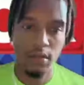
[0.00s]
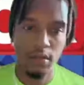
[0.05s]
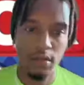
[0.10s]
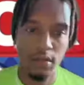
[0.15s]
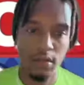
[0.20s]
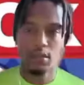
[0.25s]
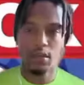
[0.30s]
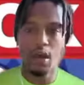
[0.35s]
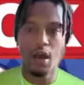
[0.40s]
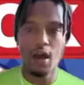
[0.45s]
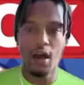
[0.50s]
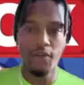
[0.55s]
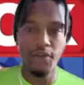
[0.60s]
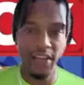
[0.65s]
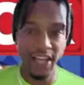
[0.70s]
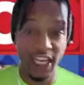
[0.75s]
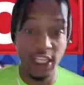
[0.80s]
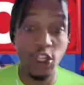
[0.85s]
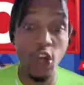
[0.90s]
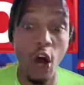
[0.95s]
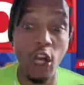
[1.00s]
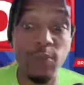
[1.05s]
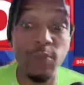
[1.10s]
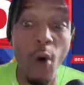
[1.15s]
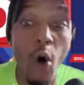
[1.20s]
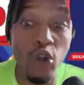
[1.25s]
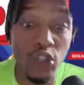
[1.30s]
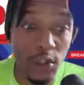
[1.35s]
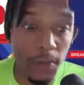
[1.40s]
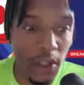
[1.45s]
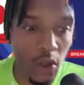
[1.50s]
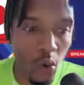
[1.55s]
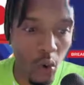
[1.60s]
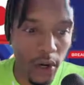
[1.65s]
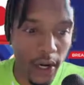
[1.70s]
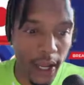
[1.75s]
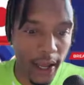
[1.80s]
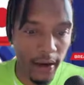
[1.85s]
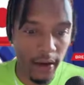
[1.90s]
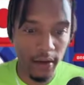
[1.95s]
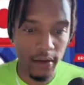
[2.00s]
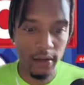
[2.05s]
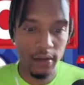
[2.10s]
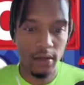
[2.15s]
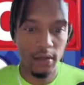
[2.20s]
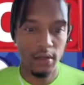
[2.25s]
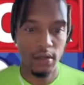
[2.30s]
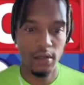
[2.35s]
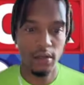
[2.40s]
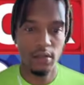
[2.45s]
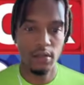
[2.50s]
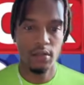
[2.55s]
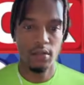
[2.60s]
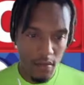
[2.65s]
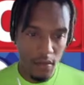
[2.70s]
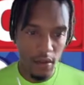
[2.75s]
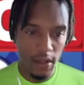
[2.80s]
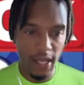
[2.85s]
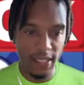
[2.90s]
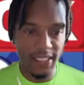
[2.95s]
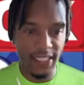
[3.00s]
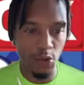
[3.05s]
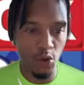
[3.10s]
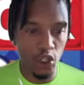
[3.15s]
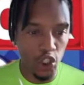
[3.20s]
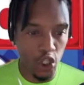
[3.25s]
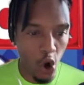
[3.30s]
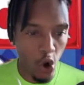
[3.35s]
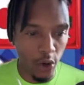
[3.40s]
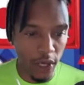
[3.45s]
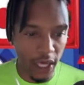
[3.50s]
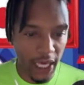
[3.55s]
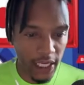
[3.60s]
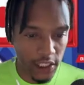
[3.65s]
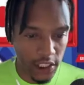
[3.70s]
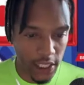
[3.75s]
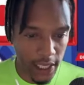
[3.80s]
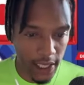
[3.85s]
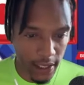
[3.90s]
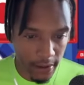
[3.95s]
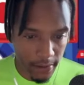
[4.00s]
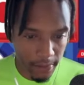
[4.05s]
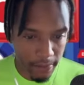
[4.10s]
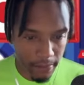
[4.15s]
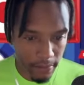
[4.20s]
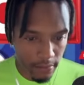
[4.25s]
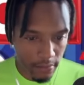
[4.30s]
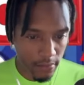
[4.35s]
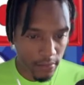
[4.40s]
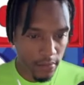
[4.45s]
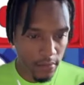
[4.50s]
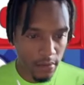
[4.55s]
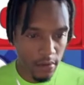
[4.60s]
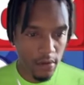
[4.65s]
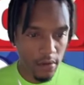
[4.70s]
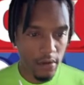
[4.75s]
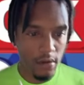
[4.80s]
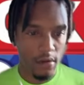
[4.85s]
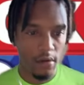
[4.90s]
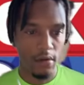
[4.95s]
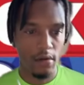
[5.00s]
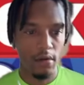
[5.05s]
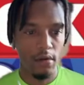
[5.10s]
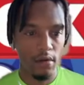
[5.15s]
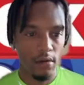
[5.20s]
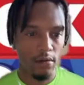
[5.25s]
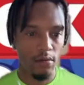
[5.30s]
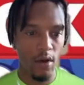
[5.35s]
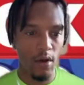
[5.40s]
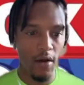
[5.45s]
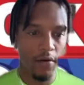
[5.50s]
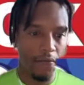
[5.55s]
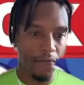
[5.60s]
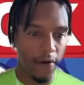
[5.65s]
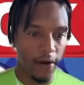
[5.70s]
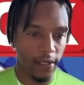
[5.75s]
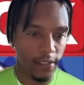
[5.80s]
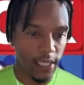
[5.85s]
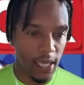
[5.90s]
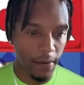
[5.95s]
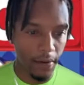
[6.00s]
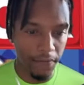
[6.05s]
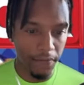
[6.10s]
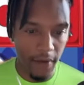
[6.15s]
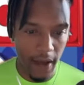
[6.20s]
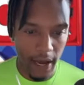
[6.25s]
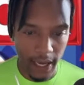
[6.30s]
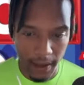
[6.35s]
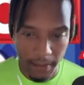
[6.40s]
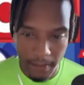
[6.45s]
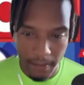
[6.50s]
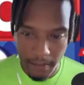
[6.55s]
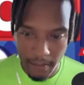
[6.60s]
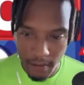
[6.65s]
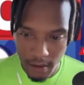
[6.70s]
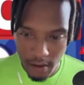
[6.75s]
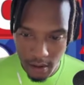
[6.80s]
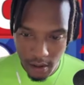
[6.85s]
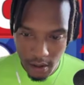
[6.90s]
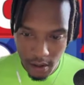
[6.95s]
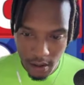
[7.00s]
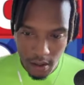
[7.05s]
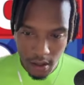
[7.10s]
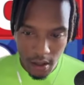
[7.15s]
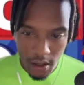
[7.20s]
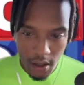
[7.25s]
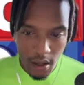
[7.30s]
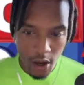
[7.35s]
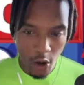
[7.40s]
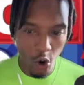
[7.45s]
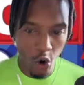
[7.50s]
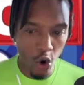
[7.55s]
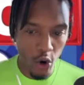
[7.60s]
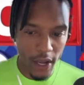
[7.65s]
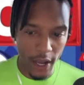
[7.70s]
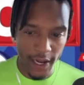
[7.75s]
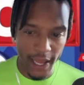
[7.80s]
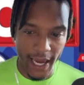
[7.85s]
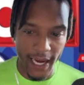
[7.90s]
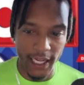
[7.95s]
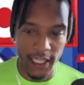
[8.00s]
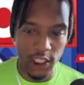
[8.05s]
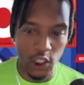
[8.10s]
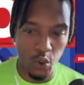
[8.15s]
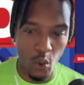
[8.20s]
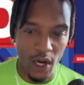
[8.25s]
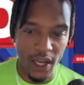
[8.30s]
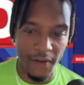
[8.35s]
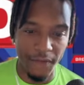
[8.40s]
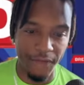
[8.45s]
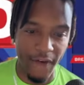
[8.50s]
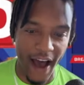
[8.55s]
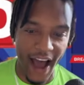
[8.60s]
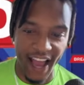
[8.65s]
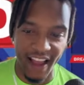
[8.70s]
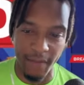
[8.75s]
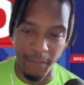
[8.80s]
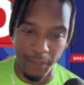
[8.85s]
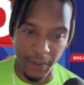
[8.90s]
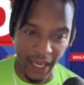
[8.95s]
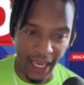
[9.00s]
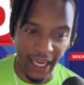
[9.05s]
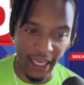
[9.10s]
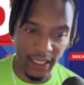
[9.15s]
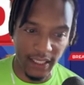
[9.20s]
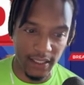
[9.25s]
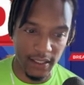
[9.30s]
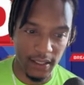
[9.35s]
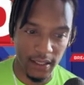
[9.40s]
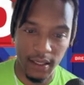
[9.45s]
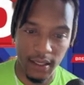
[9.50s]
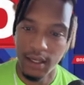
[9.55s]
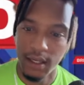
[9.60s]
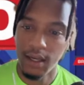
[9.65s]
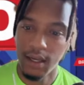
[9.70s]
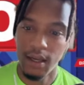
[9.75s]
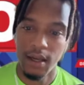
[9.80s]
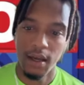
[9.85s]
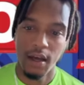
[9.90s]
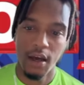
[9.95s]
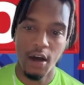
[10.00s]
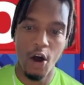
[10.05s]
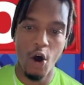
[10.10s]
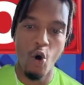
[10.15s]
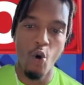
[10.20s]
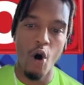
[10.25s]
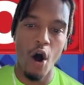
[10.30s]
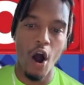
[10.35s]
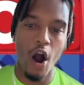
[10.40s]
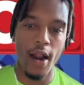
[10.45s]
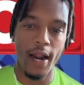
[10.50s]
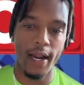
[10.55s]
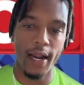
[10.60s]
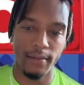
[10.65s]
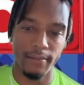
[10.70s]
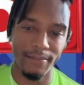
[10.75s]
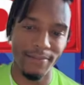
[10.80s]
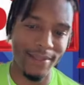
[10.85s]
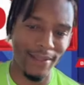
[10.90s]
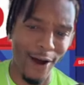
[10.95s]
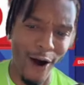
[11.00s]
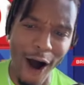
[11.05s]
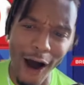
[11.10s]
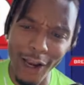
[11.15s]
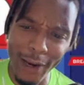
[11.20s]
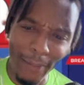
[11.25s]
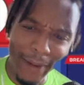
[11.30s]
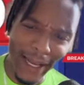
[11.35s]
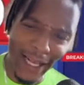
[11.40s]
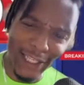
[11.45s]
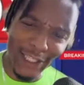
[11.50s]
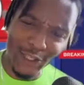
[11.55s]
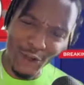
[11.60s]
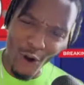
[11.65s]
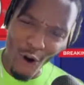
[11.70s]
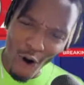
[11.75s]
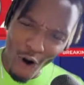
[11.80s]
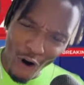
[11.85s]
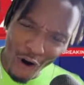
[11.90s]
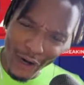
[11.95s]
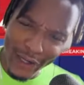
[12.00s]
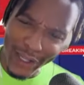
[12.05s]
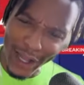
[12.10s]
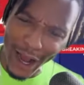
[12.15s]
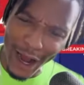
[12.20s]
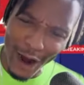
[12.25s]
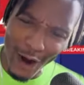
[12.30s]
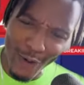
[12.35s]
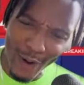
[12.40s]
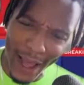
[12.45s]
Y'all other niggas, y'all supposed to be doing that. Let's see what Joe Keech did. Whatever the fuck his name is. Oh, we only had a twenty-five piece? Oh, all right. All them niggas scored, though.